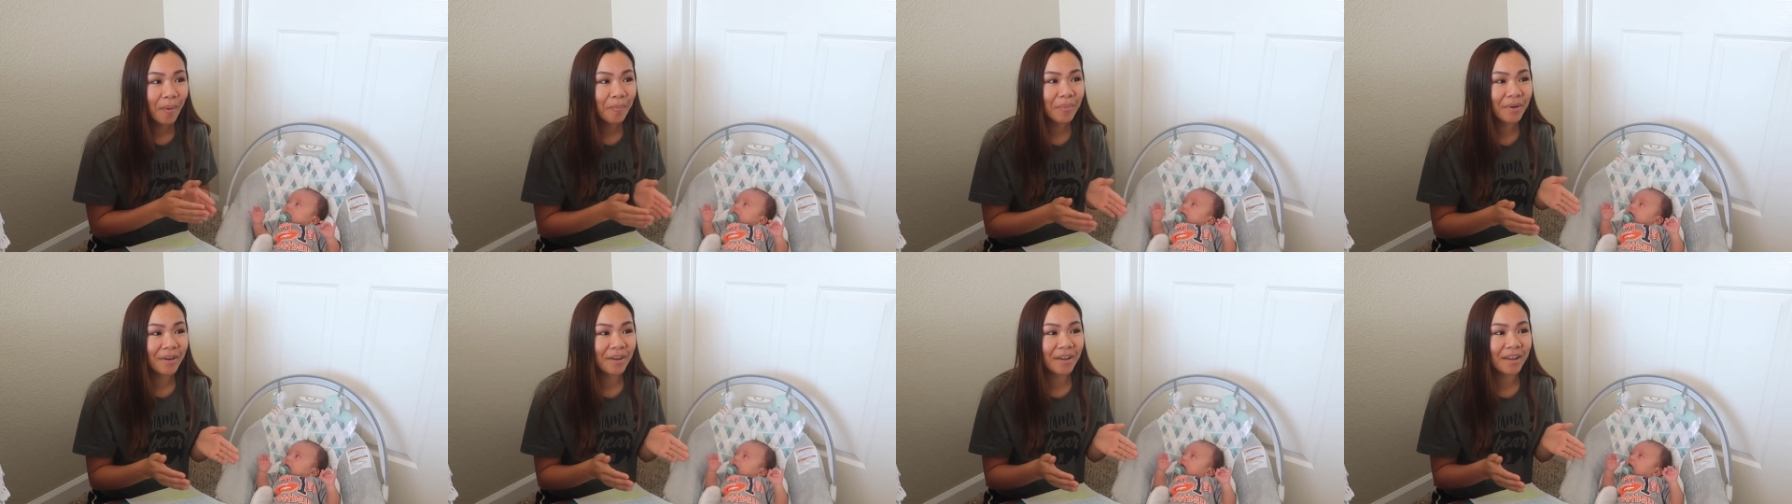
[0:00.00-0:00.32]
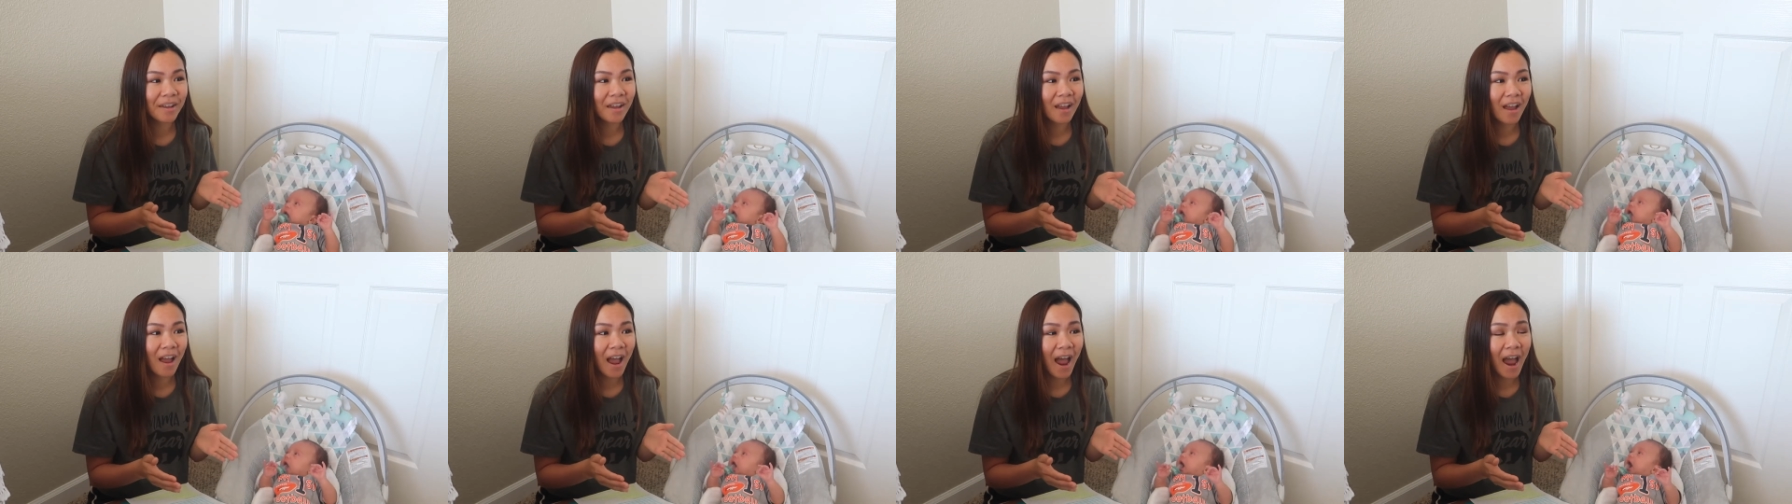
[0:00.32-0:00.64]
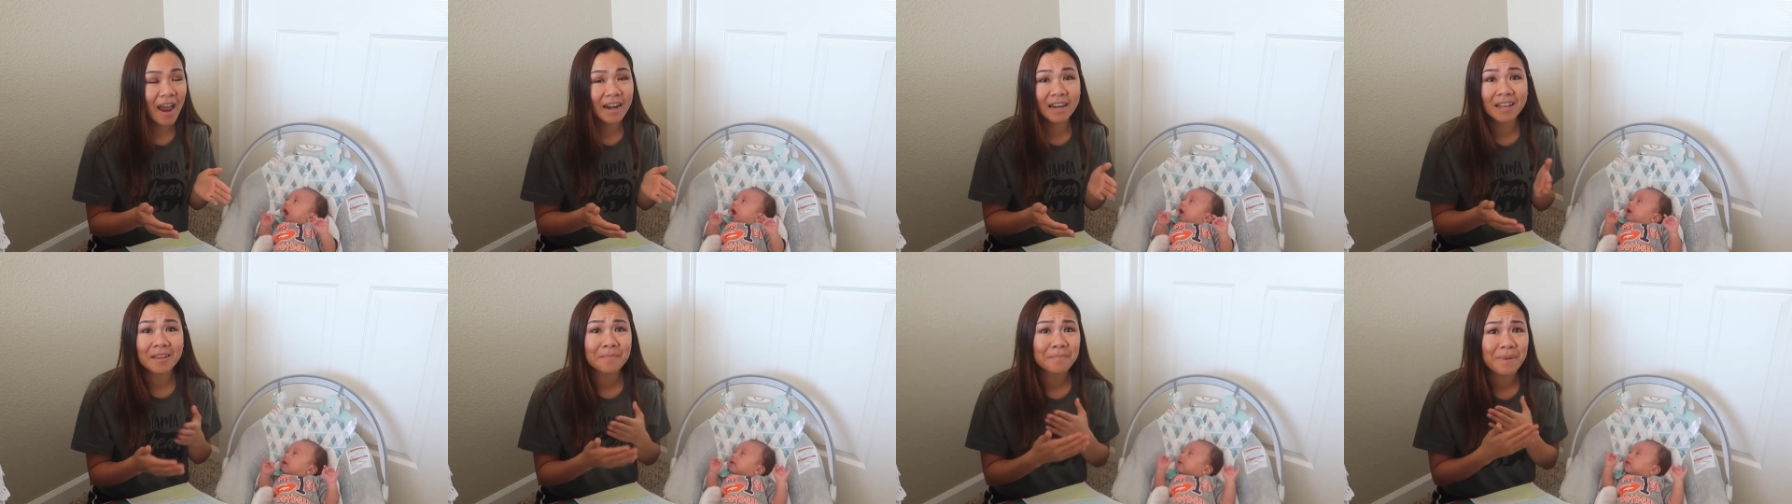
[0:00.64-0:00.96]
but
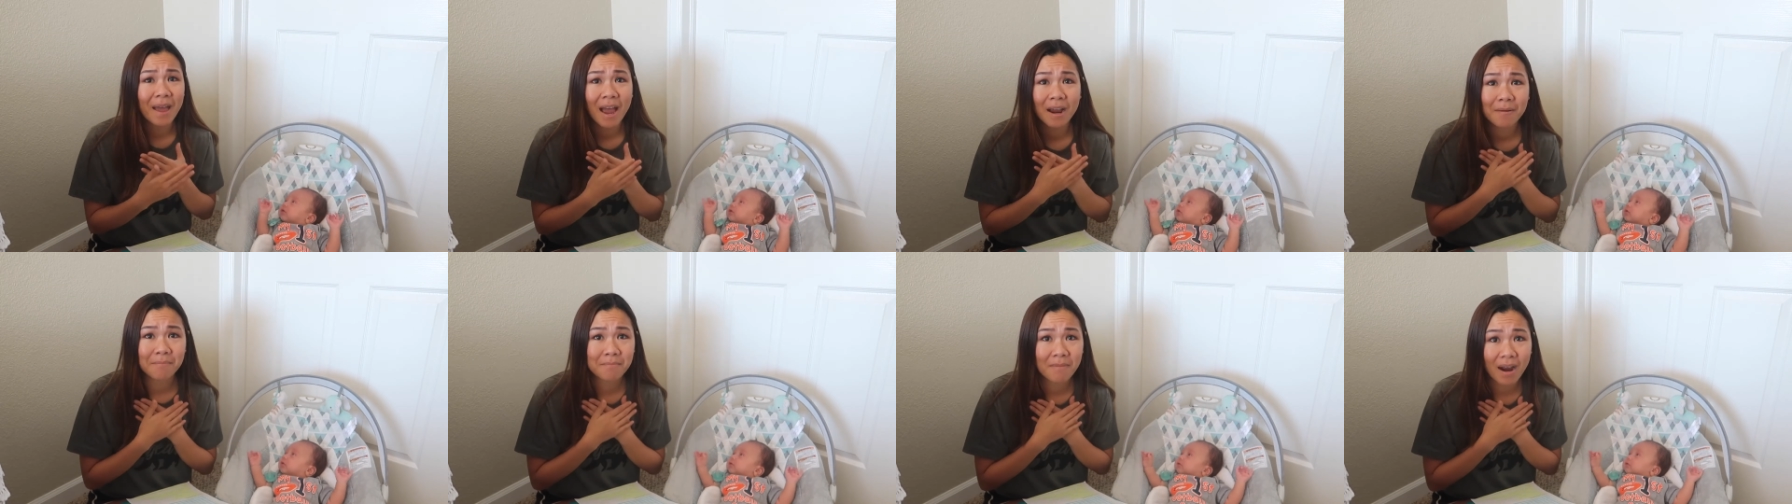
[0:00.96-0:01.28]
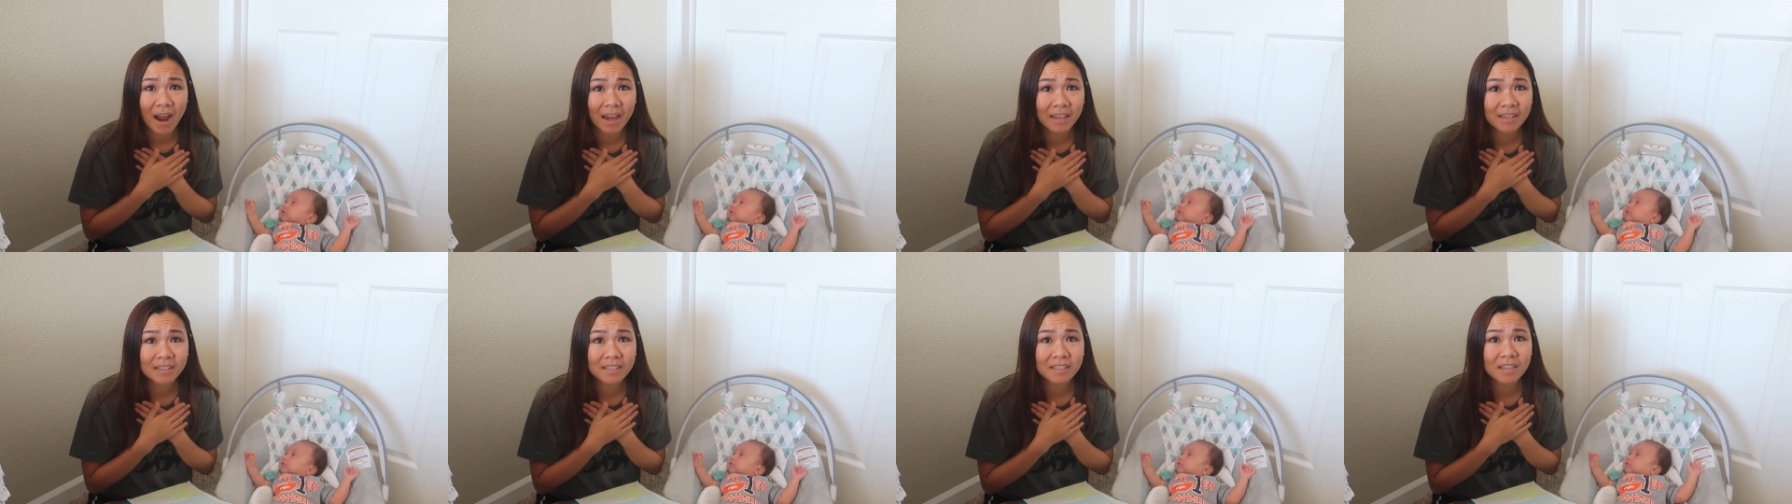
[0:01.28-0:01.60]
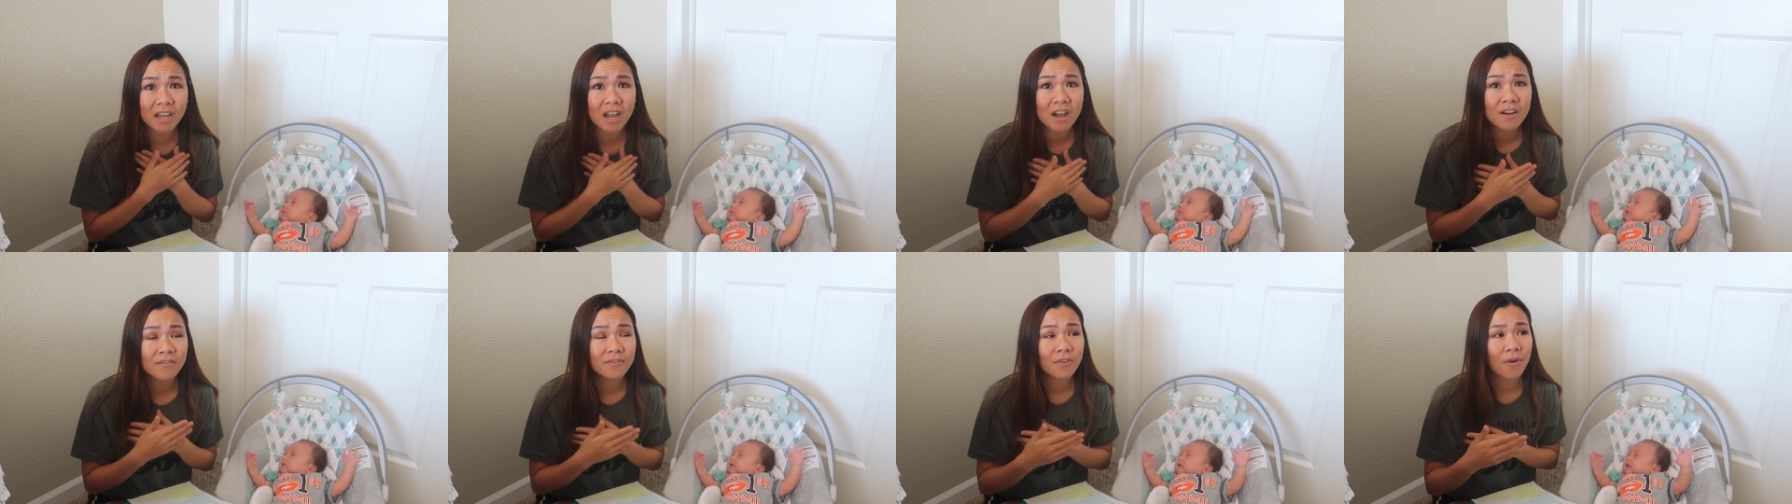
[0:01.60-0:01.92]
I didn't pack my
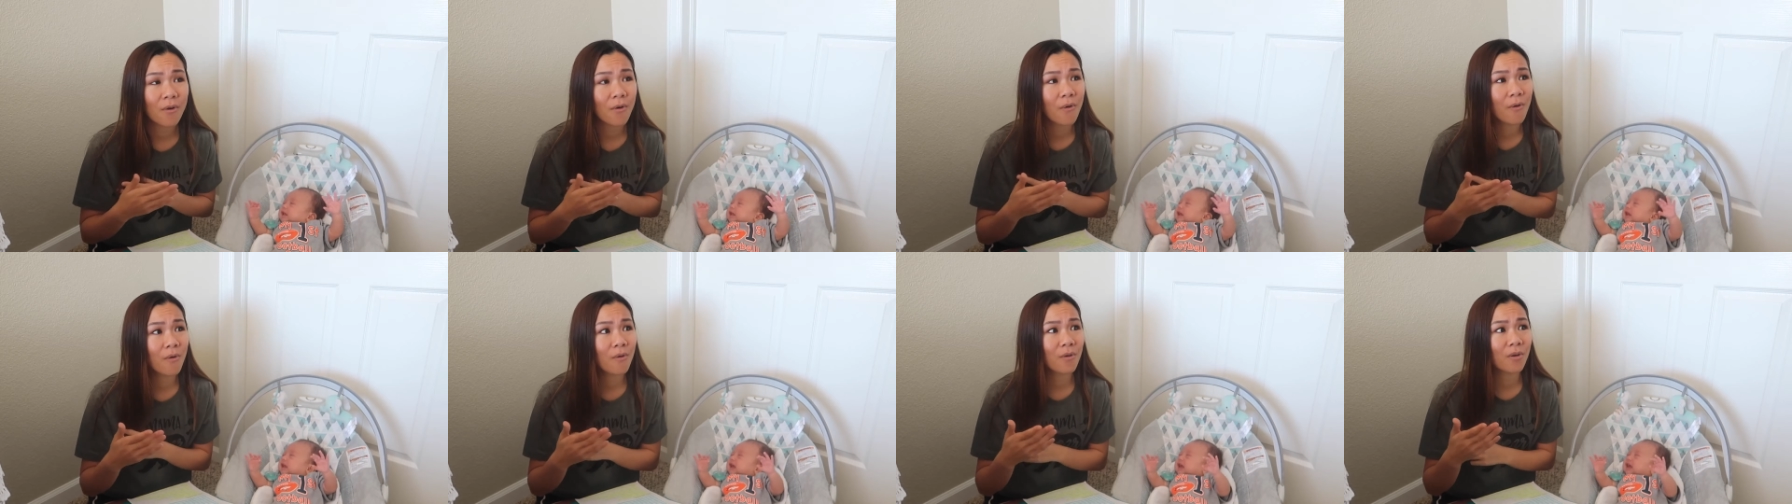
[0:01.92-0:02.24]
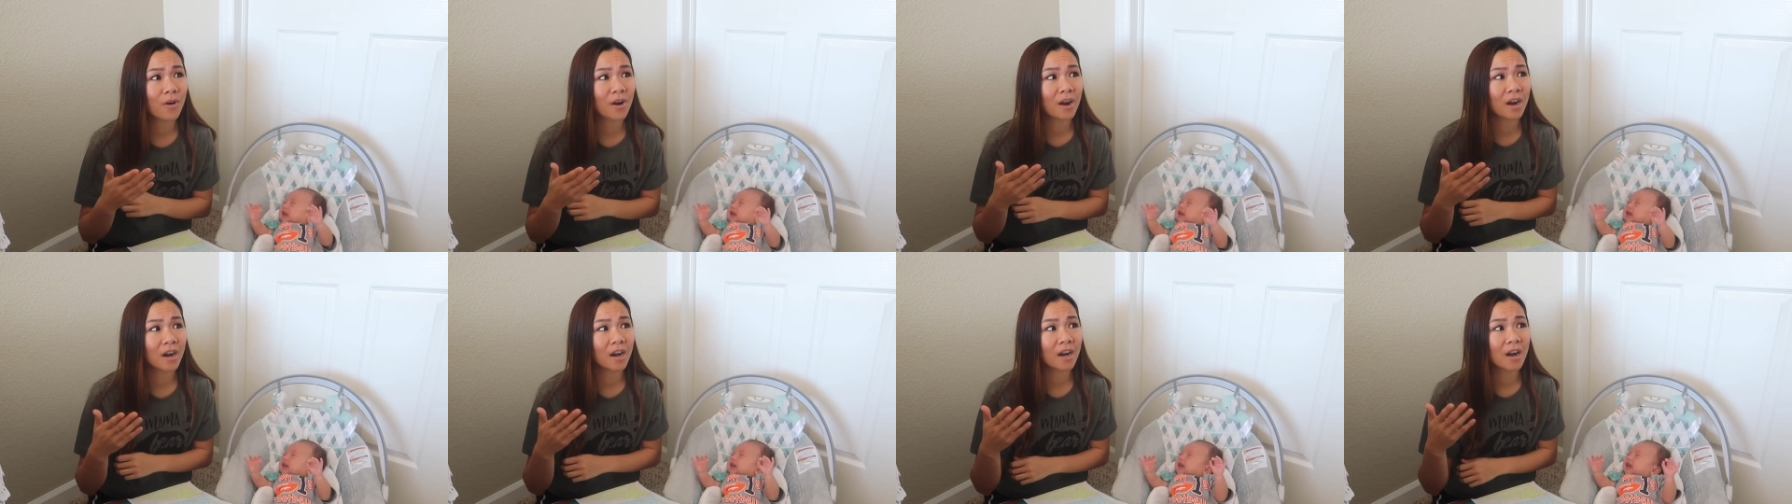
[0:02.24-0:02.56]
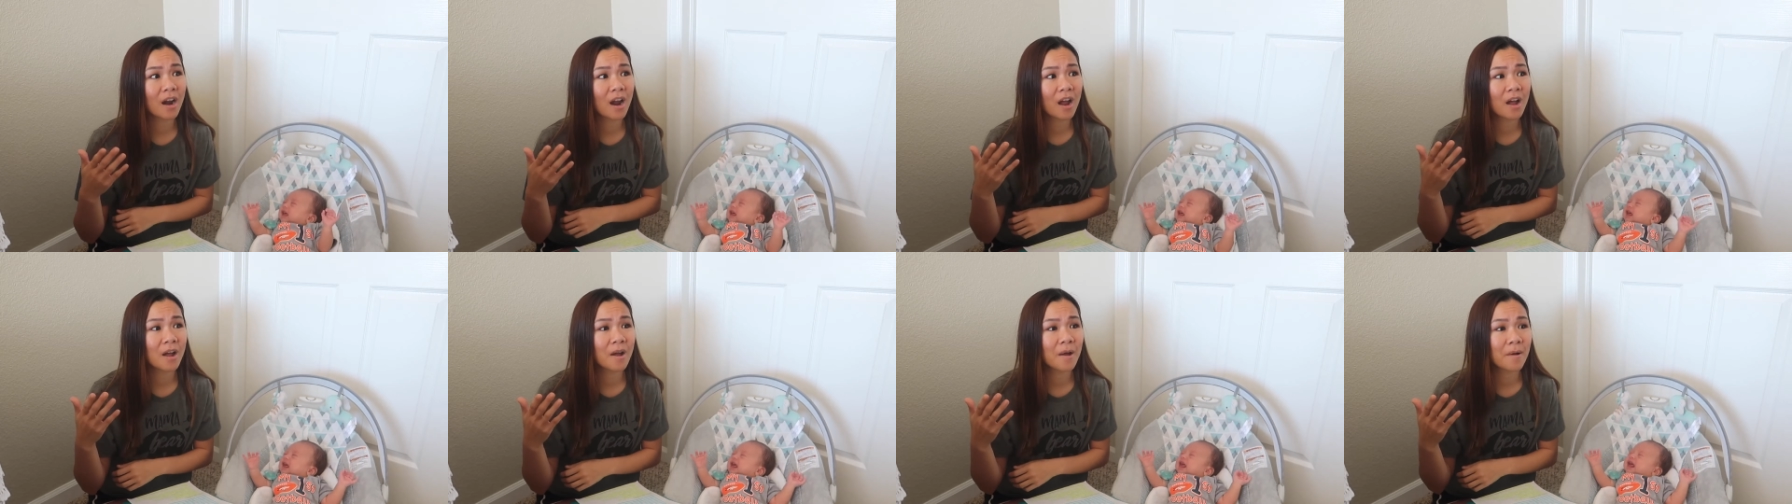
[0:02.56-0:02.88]
stuff or
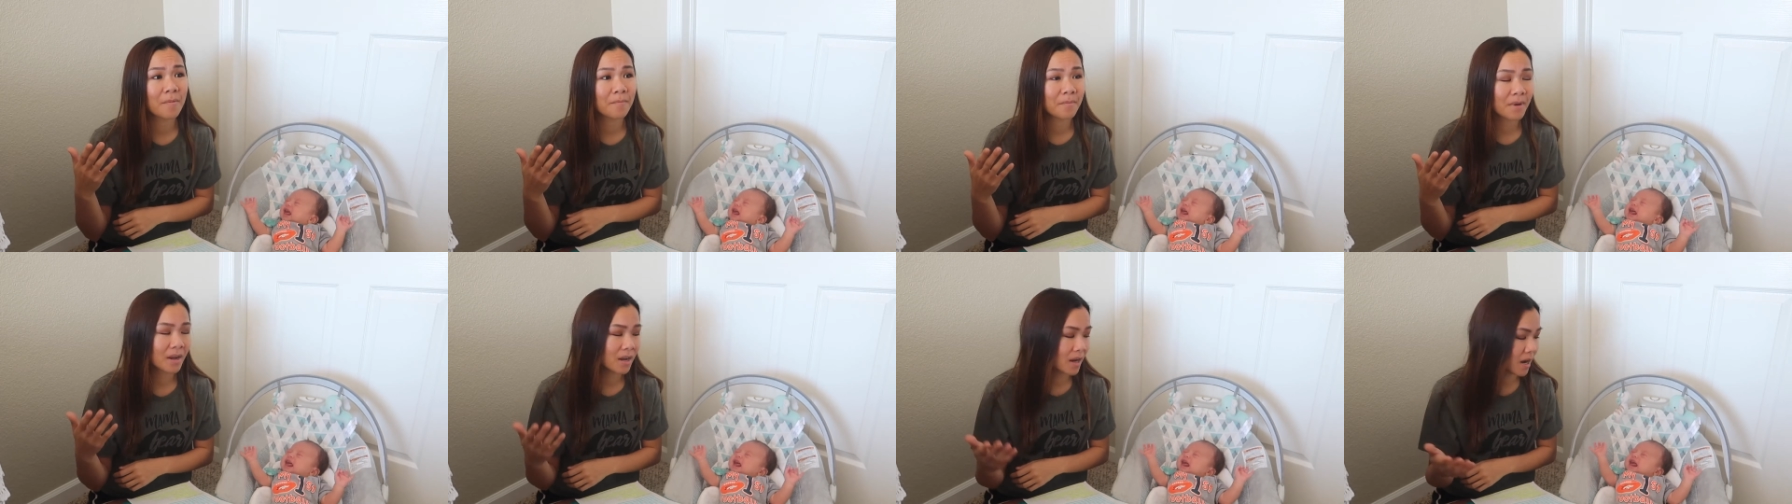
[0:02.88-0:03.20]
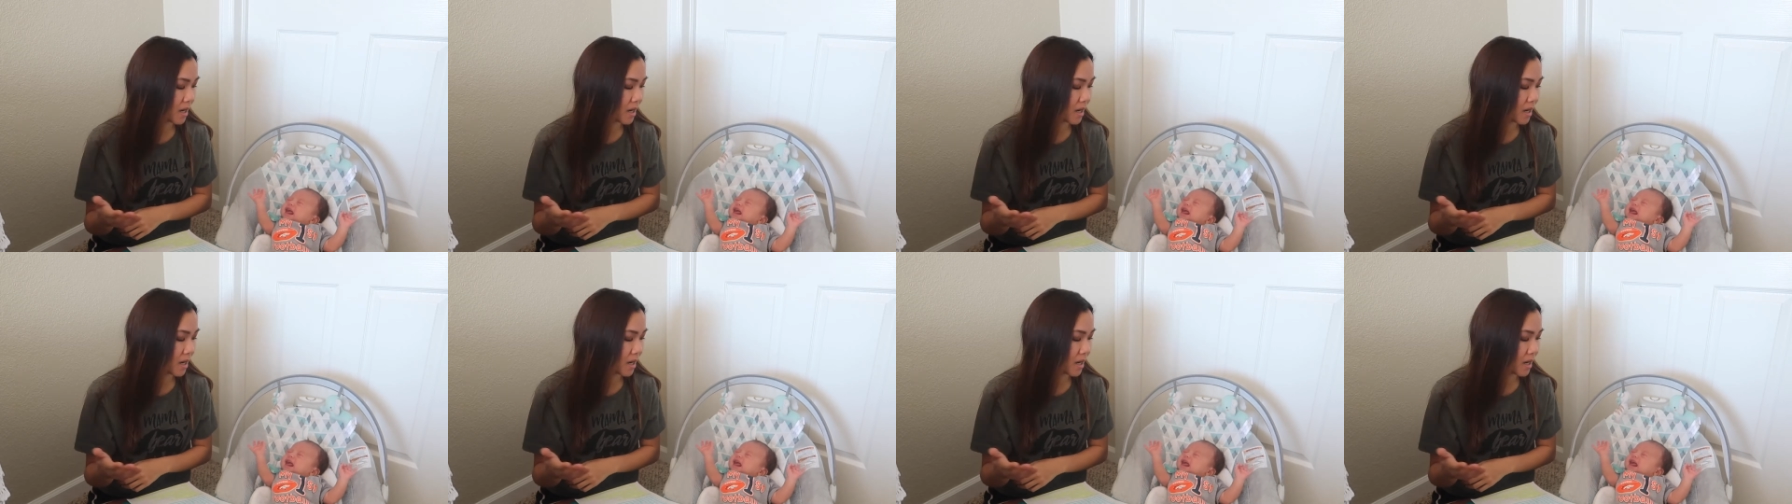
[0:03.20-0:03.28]
my